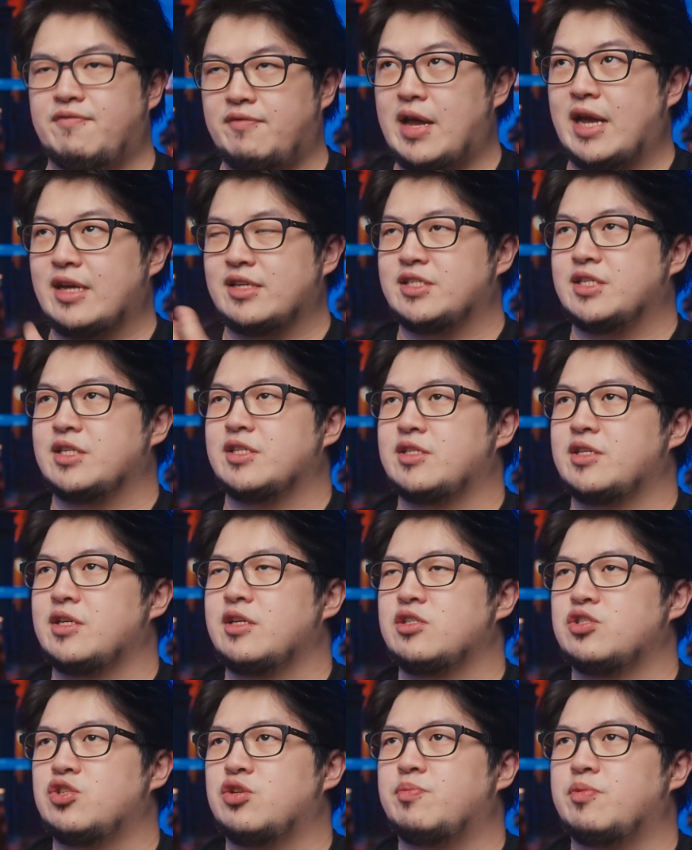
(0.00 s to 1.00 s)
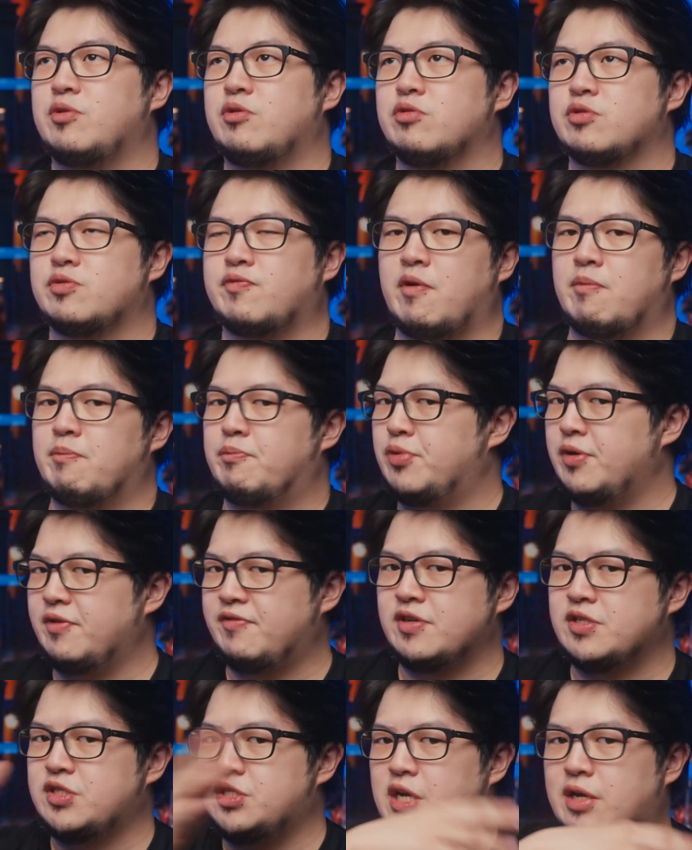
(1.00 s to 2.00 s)
existing GPUs from
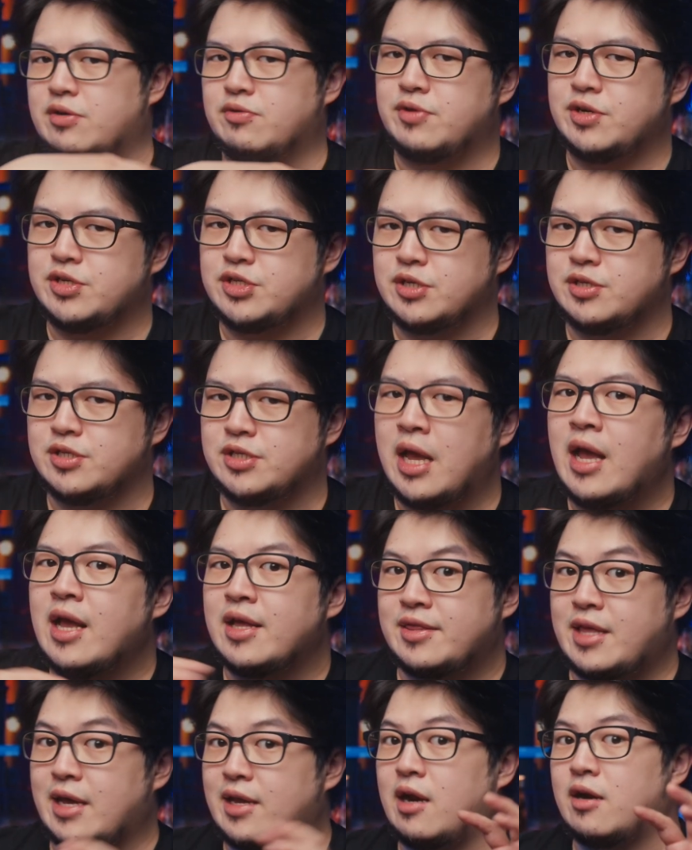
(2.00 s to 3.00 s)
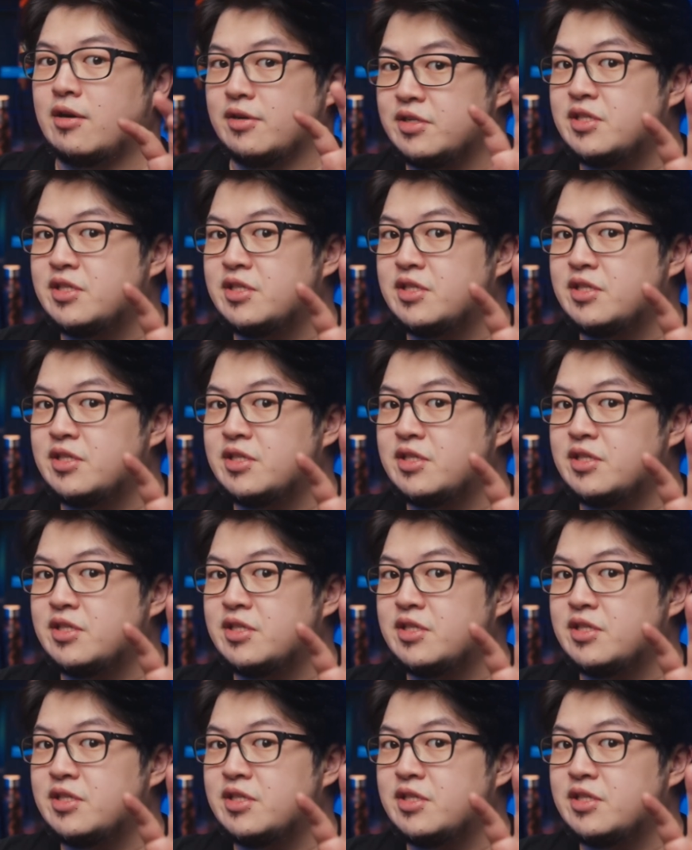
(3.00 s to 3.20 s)
previous generations that are